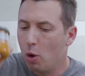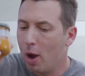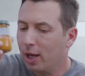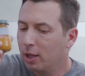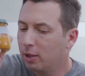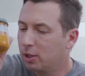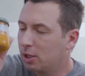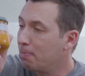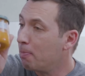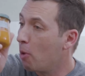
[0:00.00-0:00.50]
If you
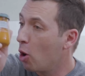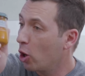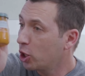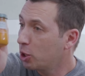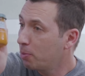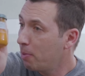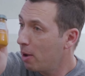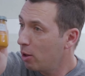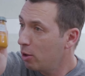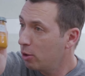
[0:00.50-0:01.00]
had some
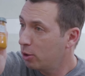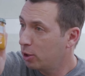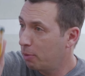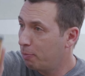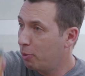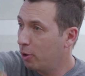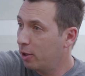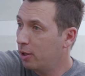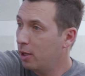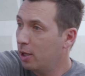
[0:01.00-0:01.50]
marshmallows
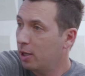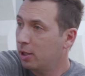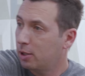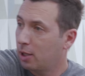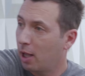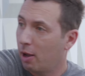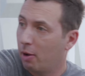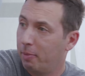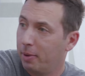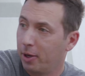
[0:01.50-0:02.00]
to put in
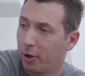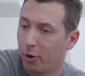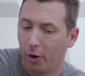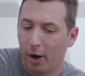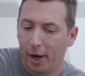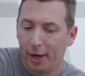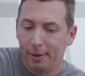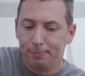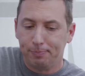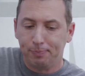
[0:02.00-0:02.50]
this, that would be
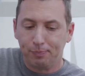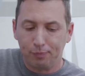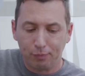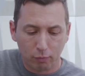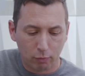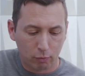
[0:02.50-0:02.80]
great.